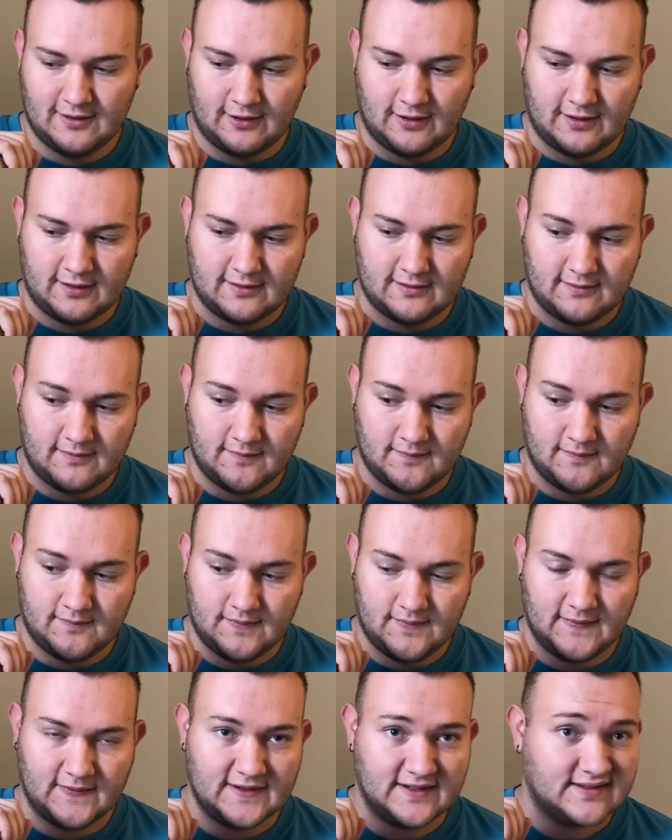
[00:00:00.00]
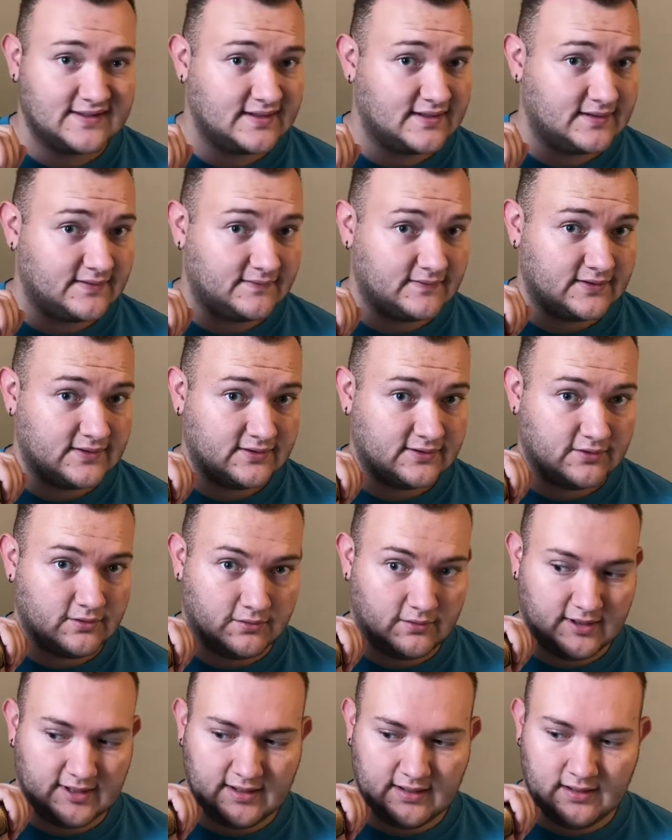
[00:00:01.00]
Um, this is
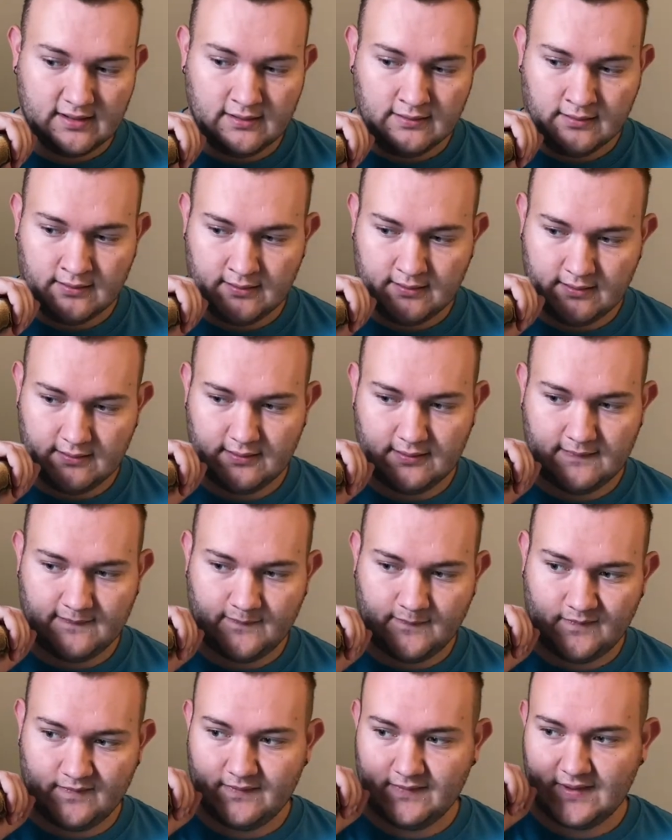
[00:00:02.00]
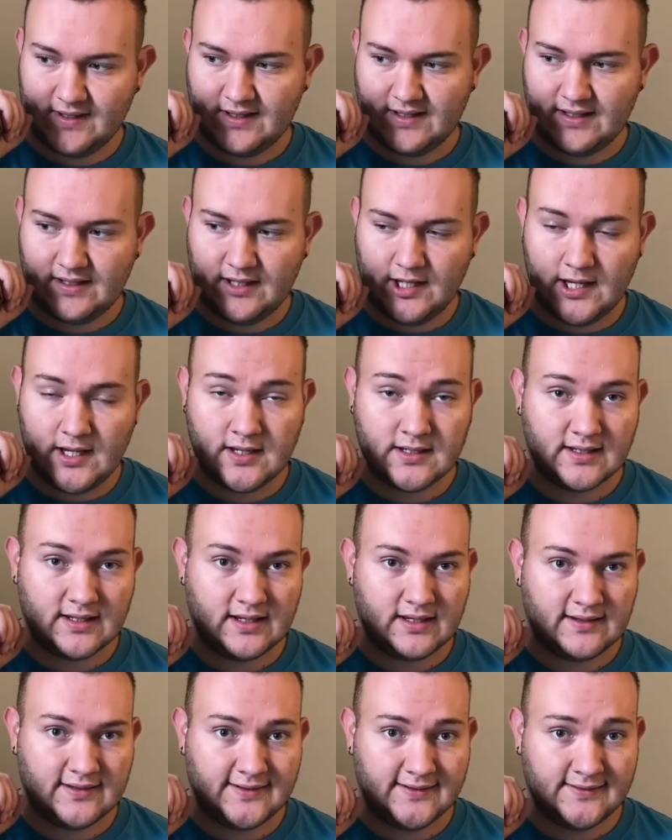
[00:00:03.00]
Vasuki. He
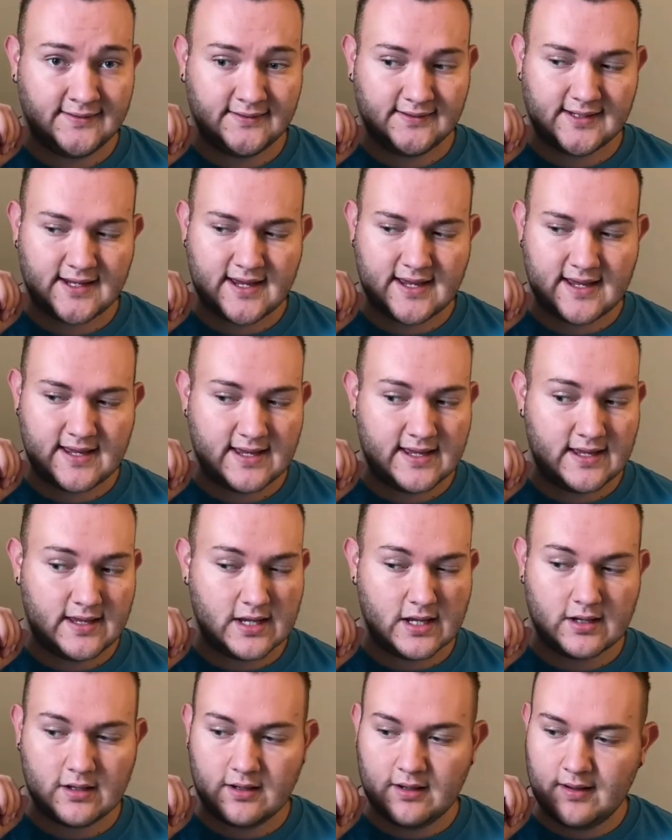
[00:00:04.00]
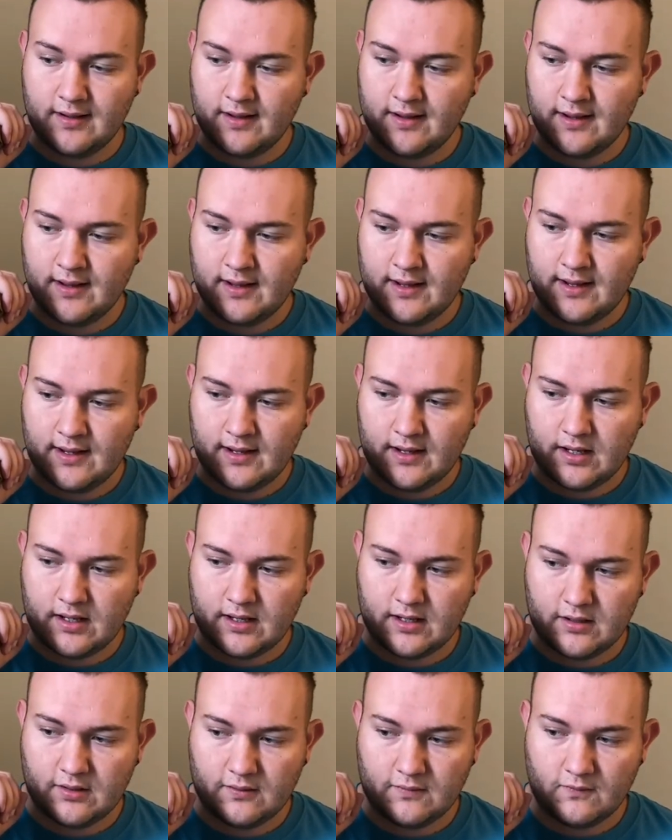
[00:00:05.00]
is a
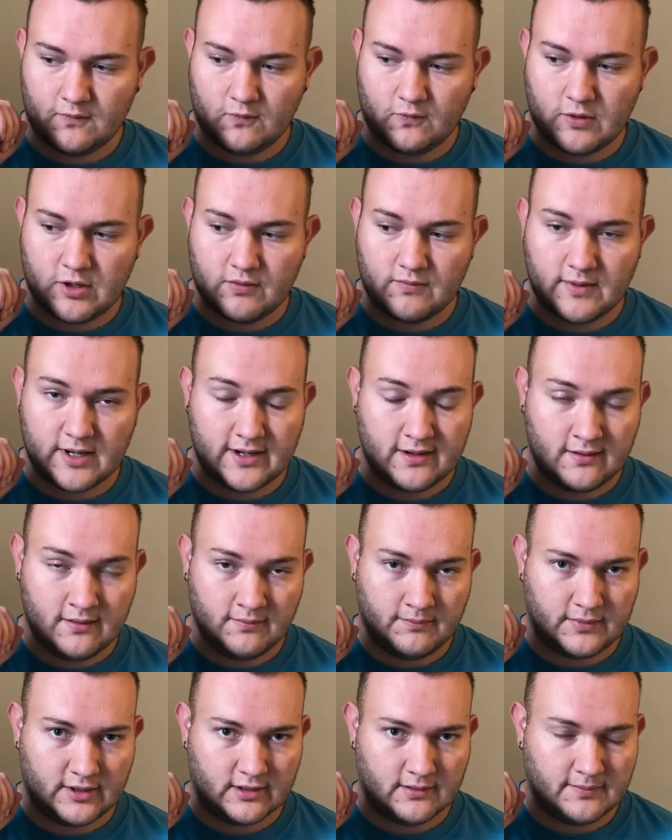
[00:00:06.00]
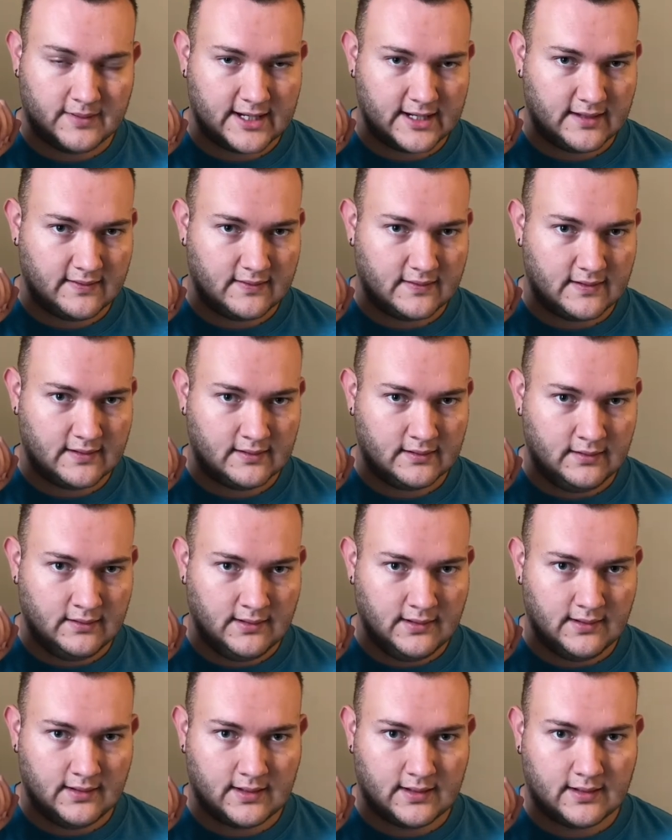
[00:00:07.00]
uh, Woma ball python.
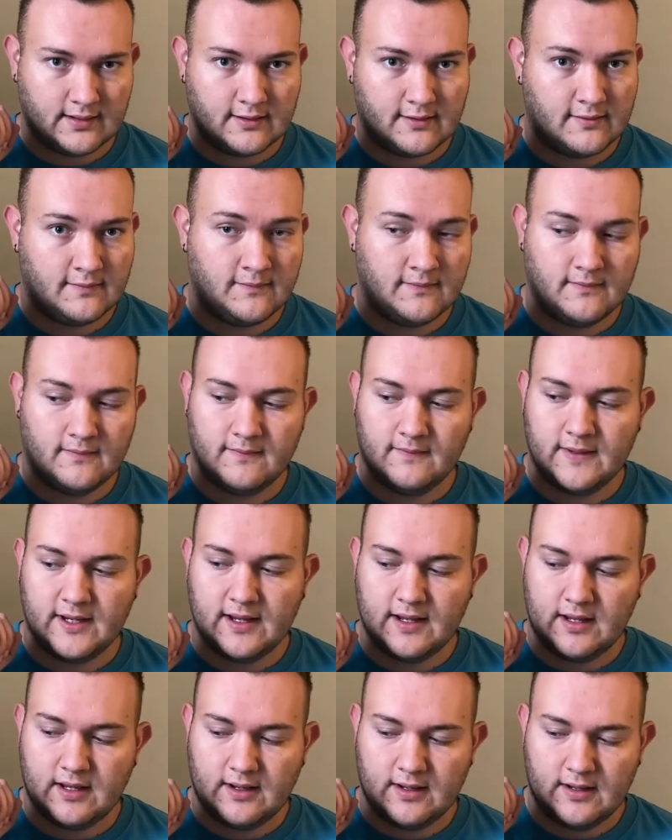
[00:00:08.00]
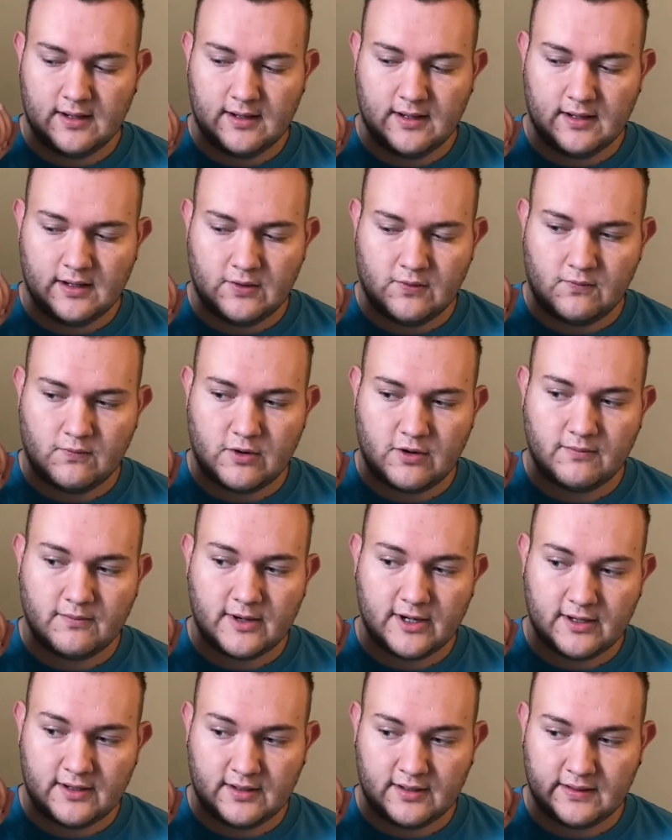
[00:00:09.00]
Um,
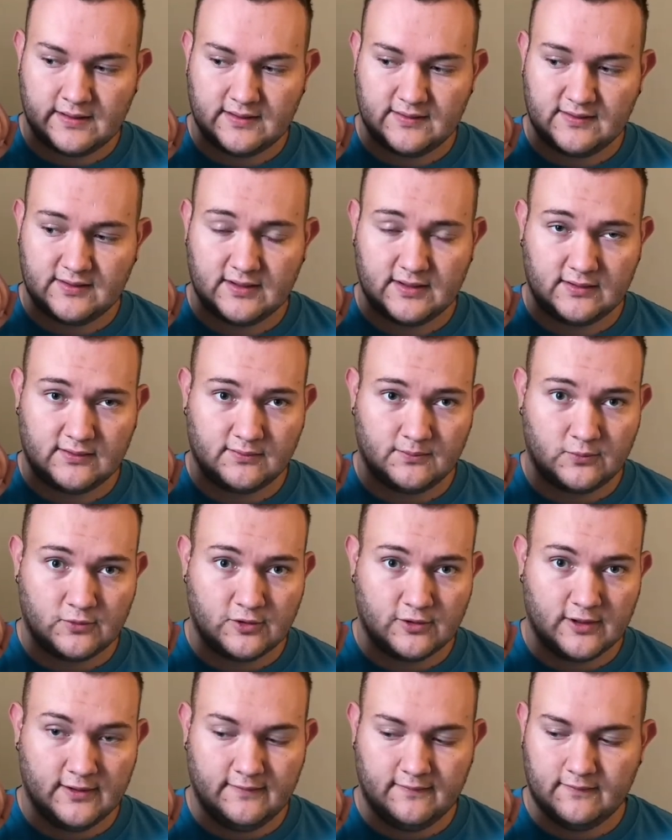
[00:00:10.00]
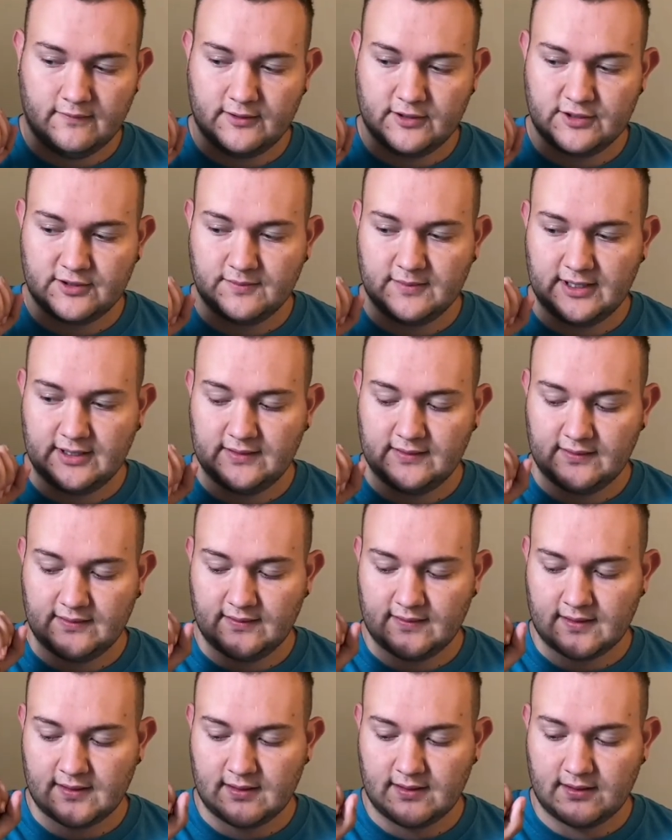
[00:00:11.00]
Woma is his morph, which means
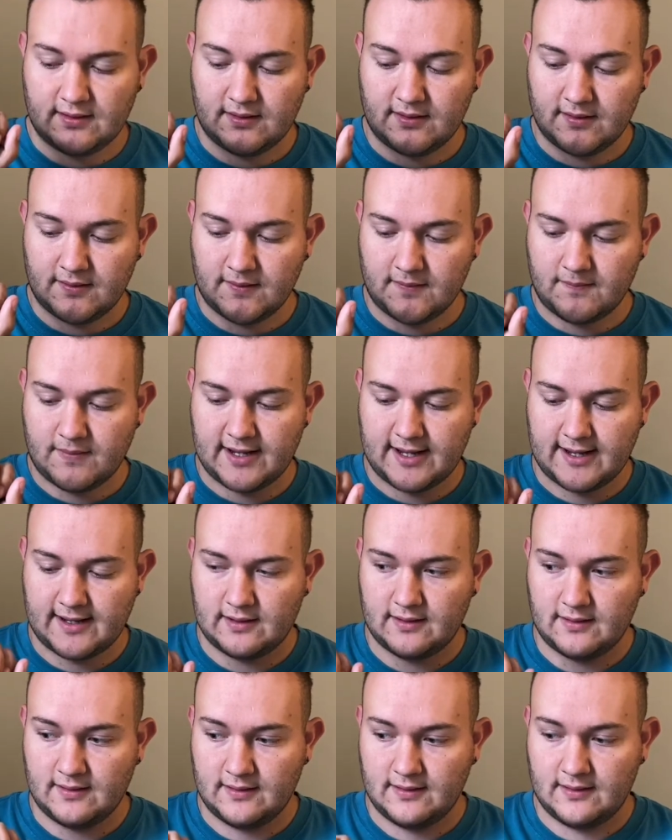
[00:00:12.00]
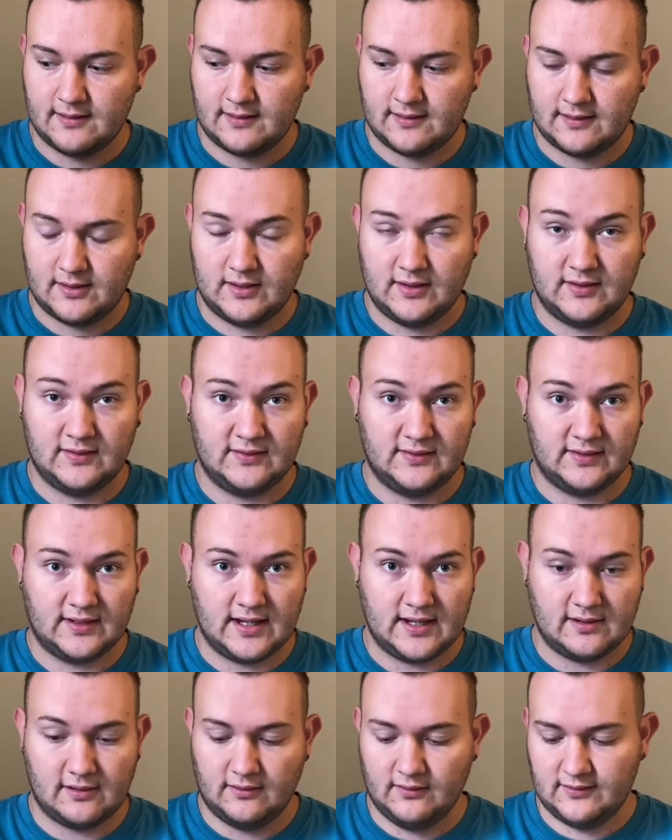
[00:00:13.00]
the pattern on his
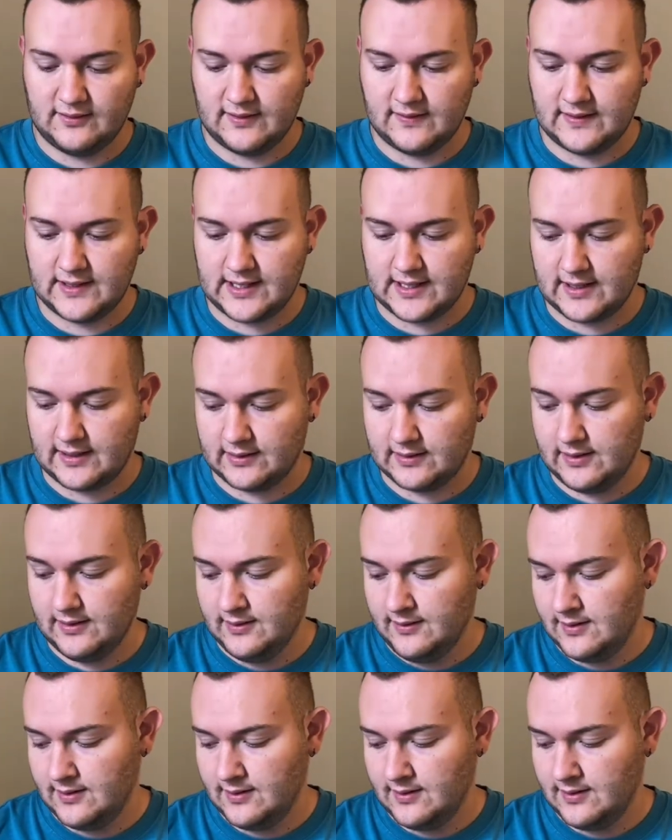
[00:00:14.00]
scales and the color.